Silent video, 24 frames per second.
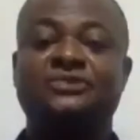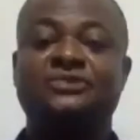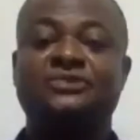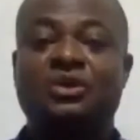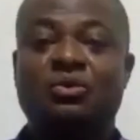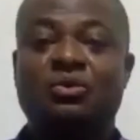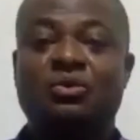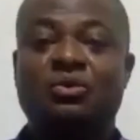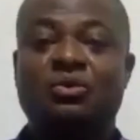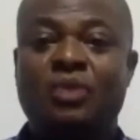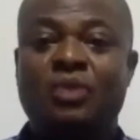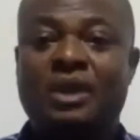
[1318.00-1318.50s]

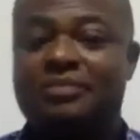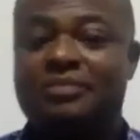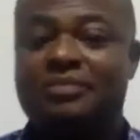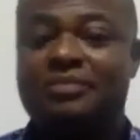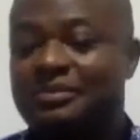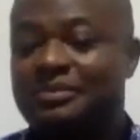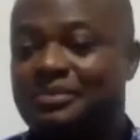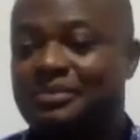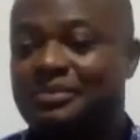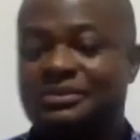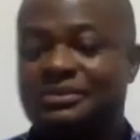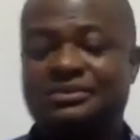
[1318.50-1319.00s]
where
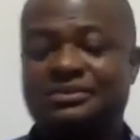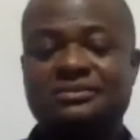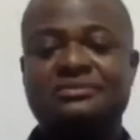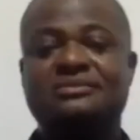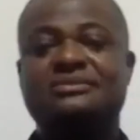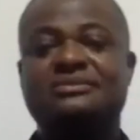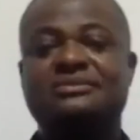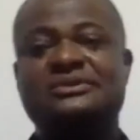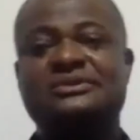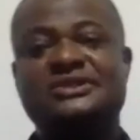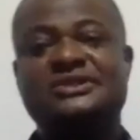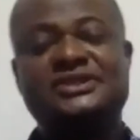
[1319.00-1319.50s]

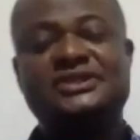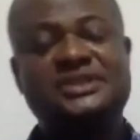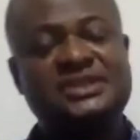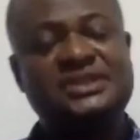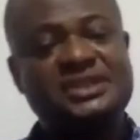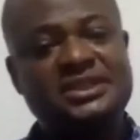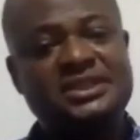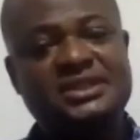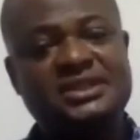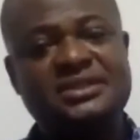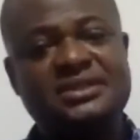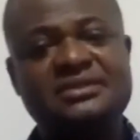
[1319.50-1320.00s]
people
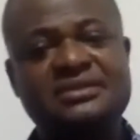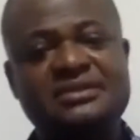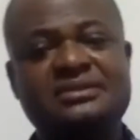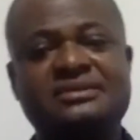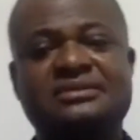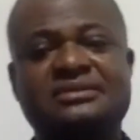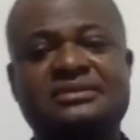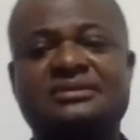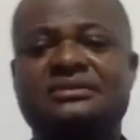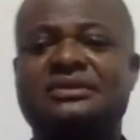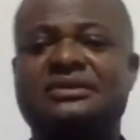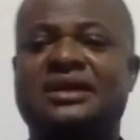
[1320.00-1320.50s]

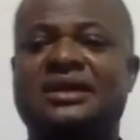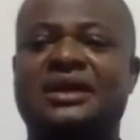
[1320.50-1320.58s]
steal